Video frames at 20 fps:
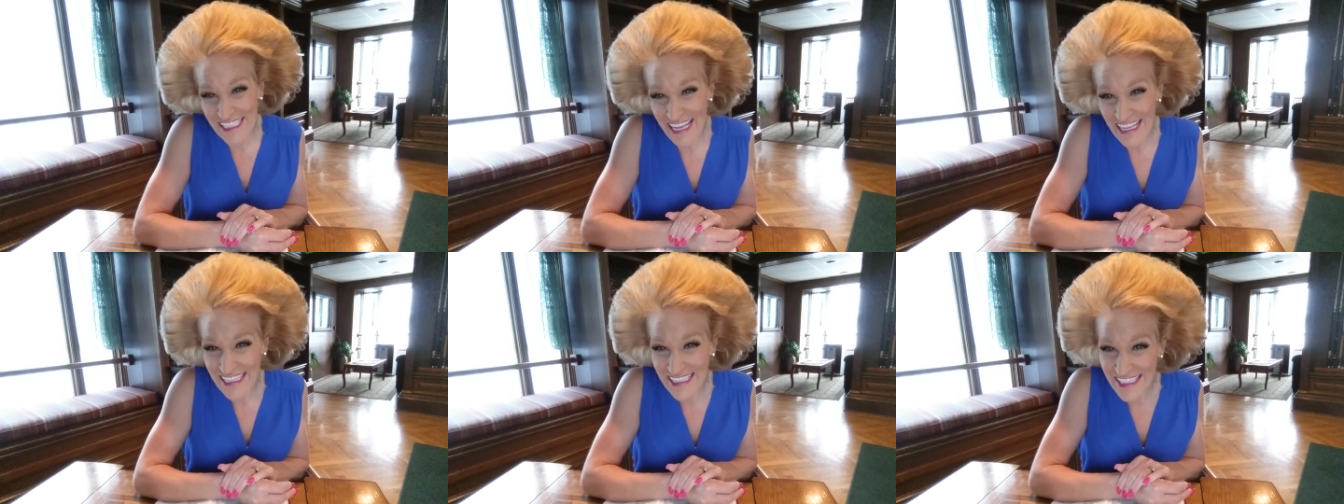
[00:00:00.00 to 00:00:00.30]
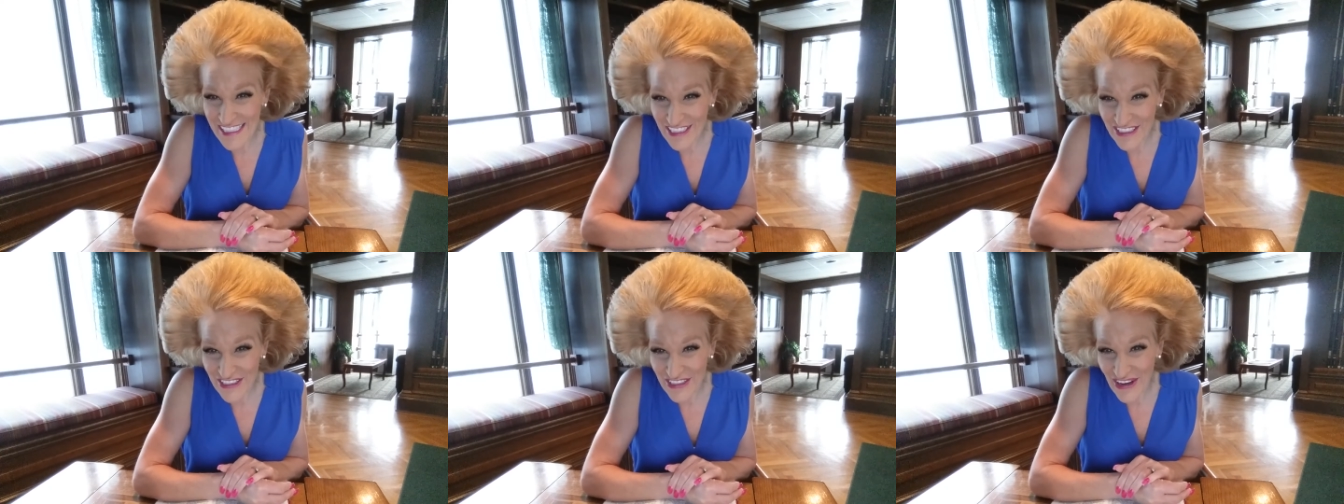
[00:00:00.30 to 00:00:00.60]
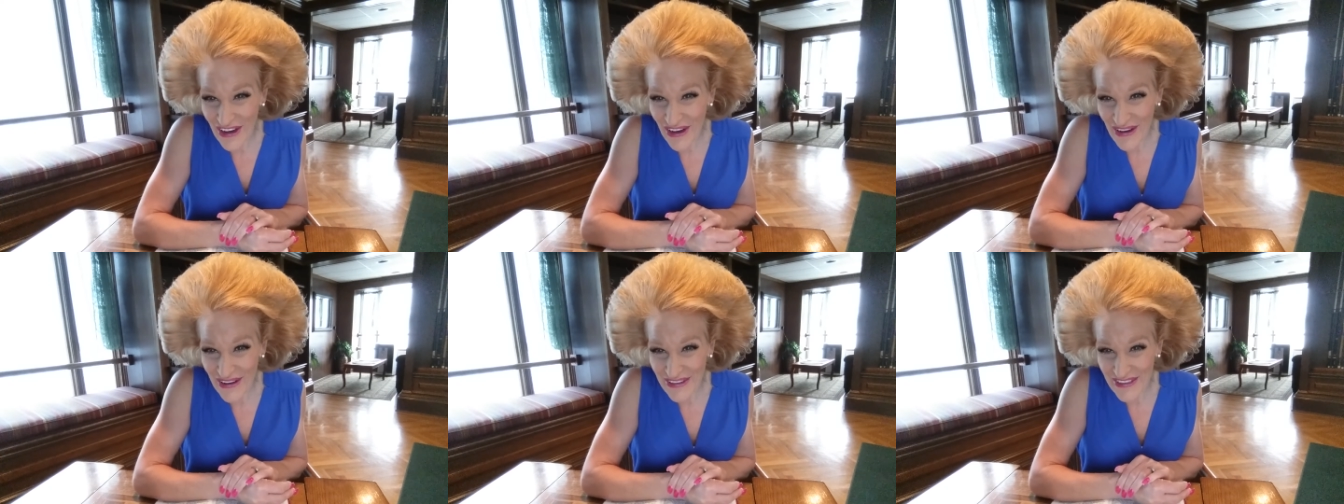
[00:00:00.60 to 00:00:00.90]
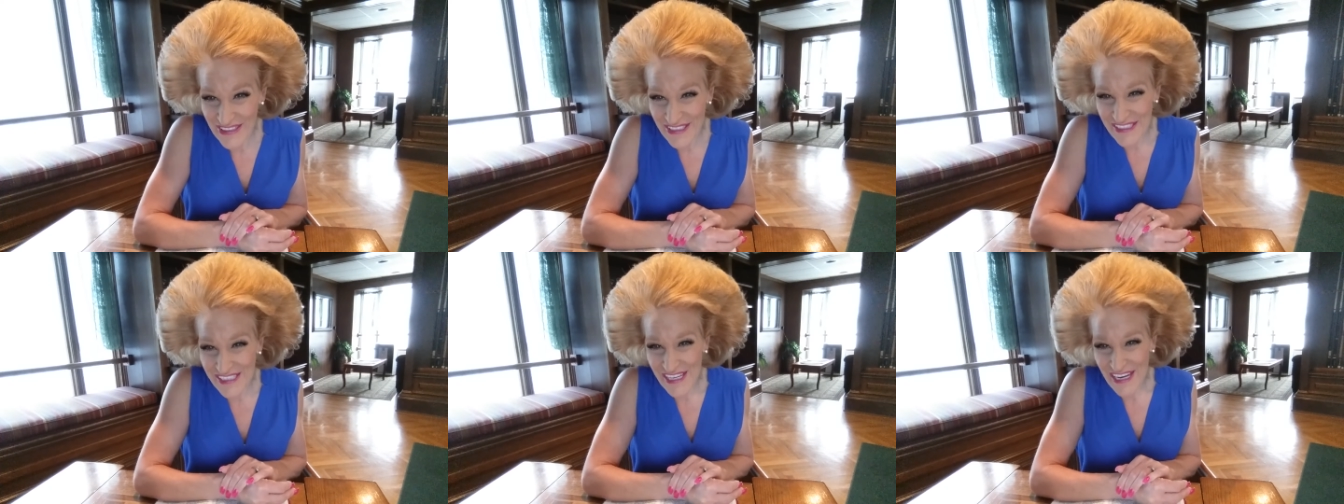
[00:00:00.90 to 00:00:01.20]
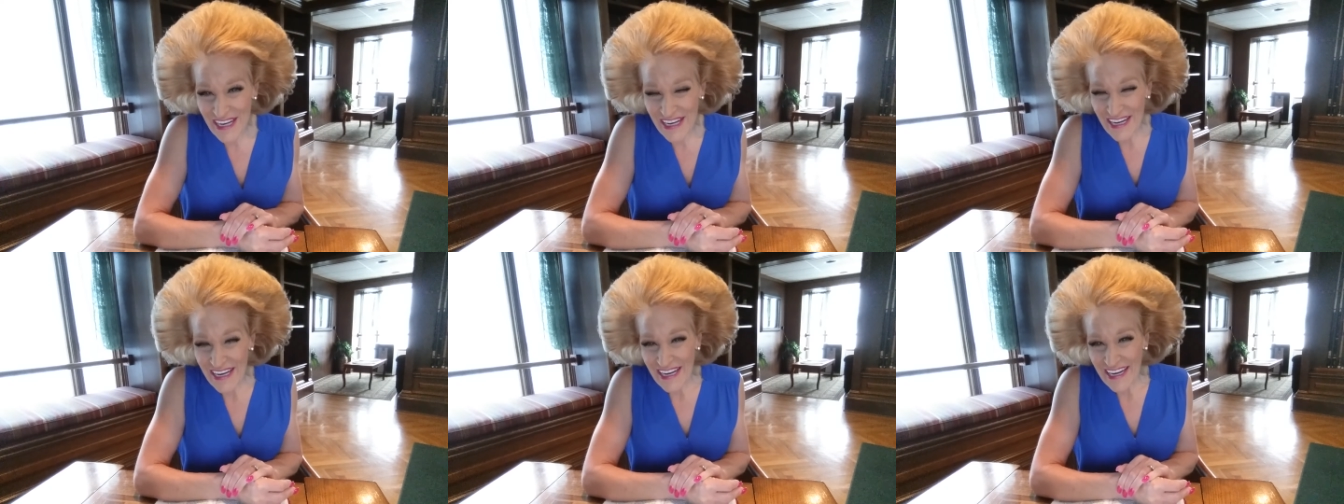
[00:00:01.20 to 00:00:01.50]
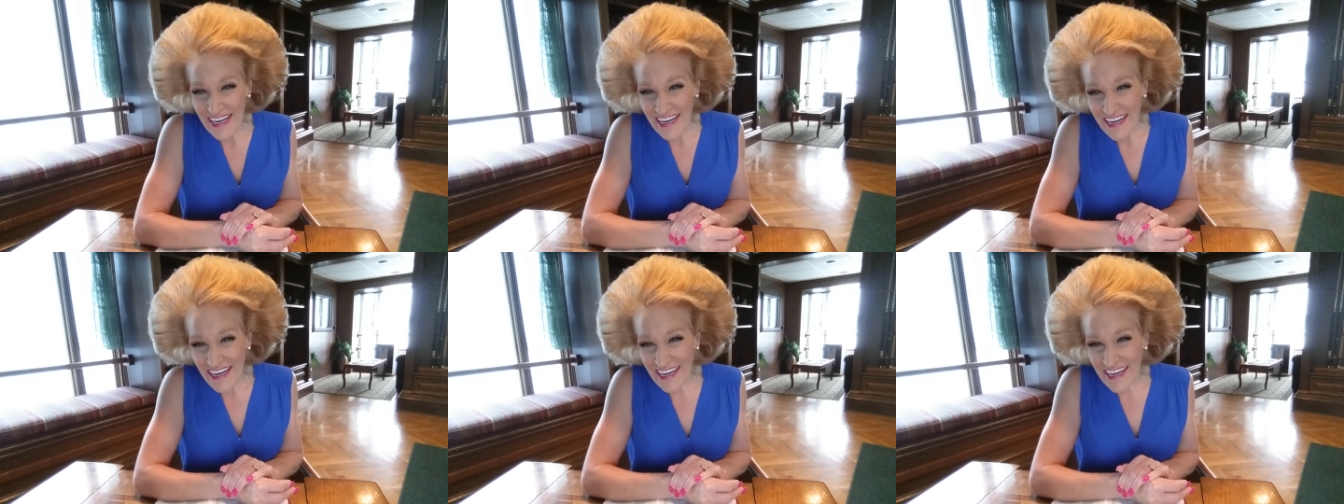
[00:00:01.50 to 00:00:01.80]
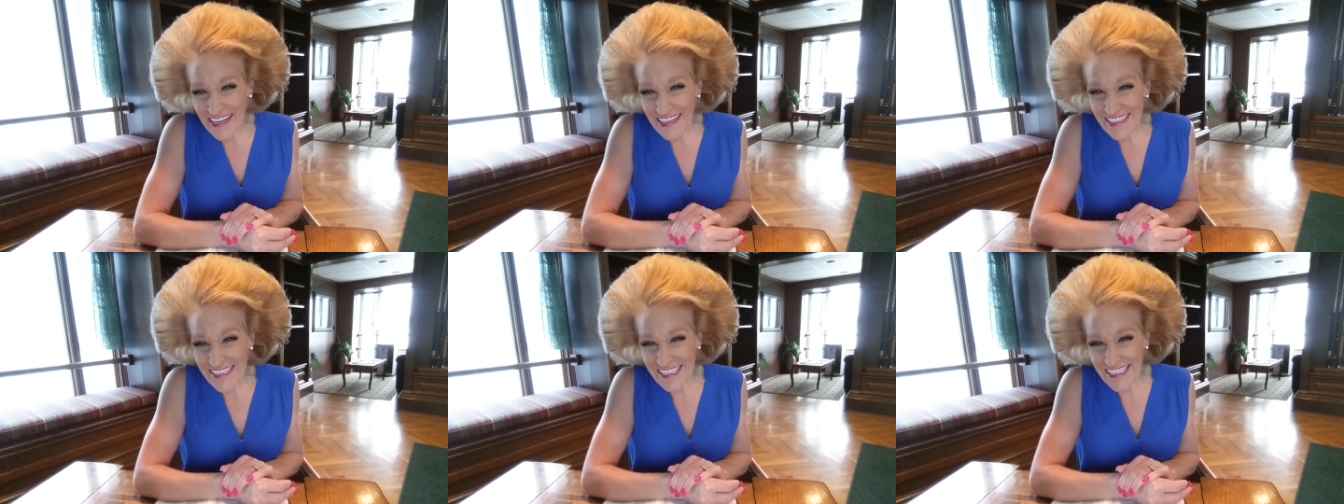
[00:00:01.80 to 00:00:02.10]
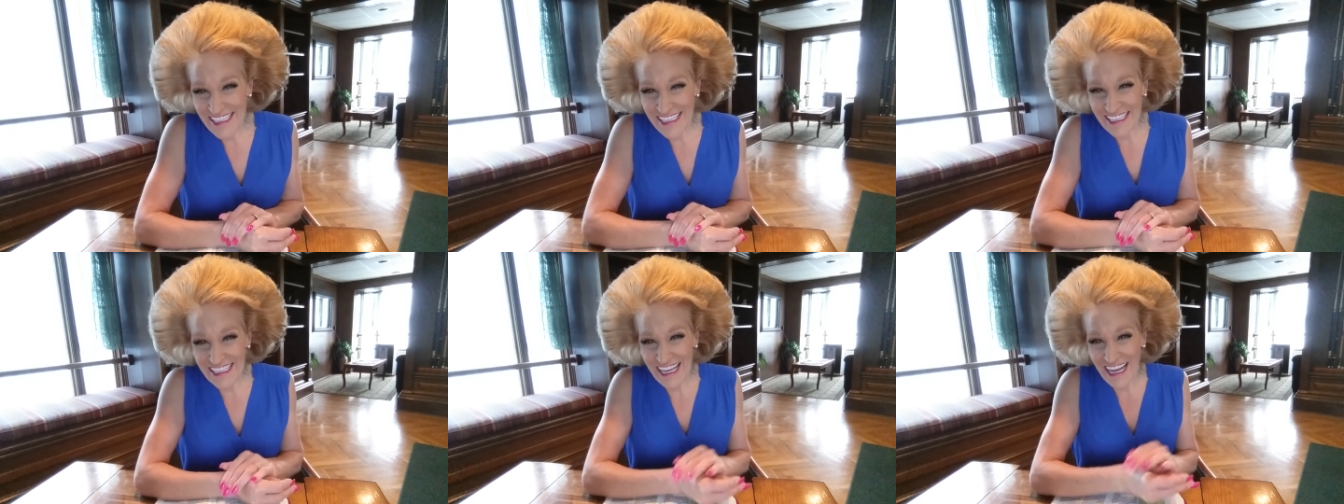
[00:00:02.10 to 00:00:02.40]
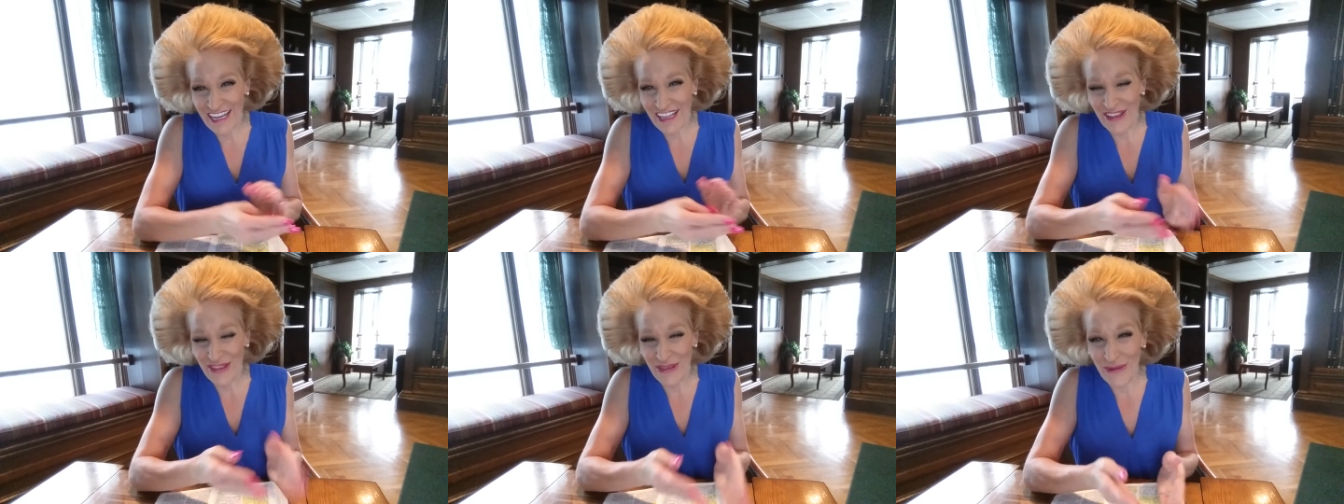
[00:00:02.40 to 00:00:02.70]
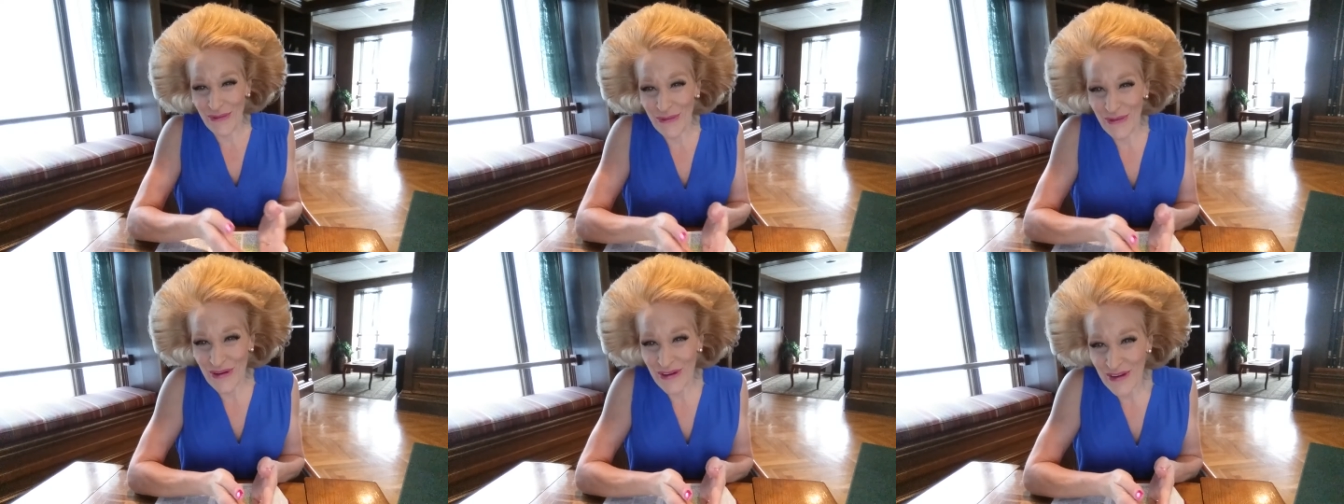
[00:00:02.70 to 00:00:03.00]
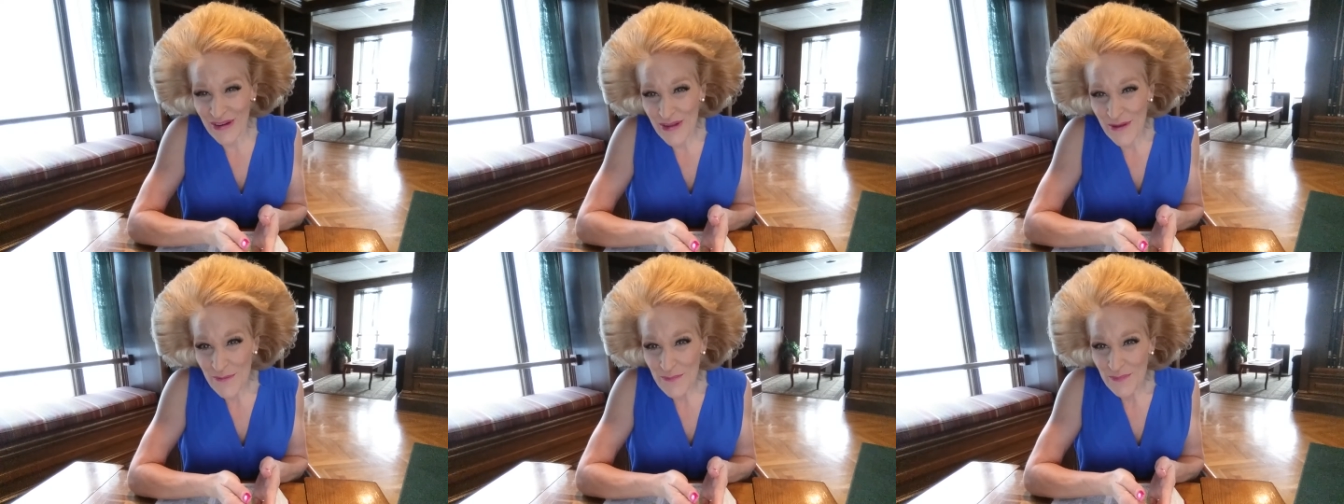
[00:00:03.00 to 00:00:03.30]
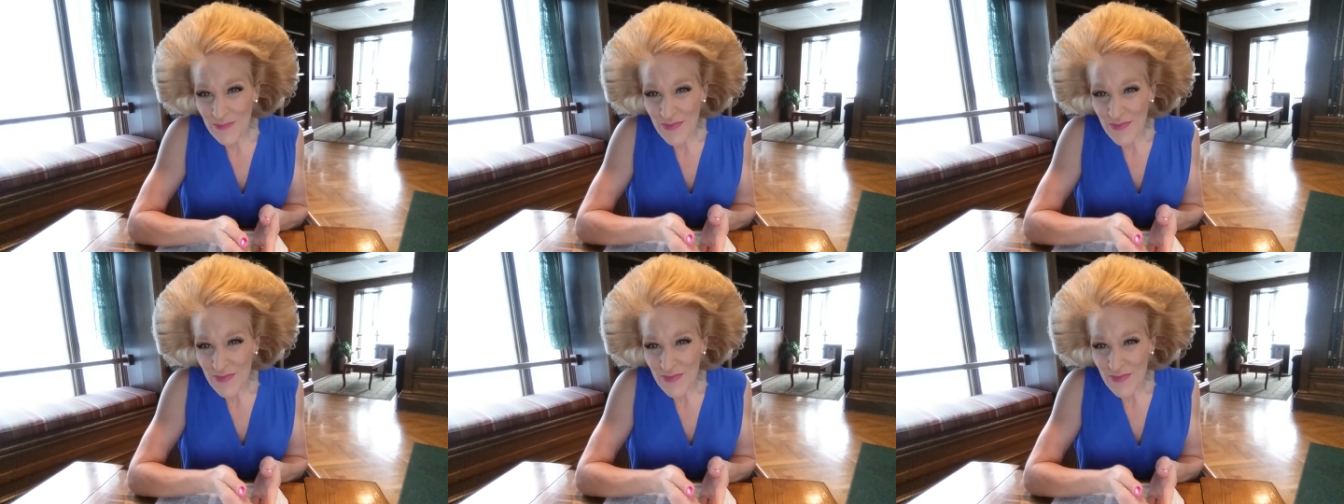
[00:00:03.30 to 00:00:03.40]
sons and daughters and just say, Lord,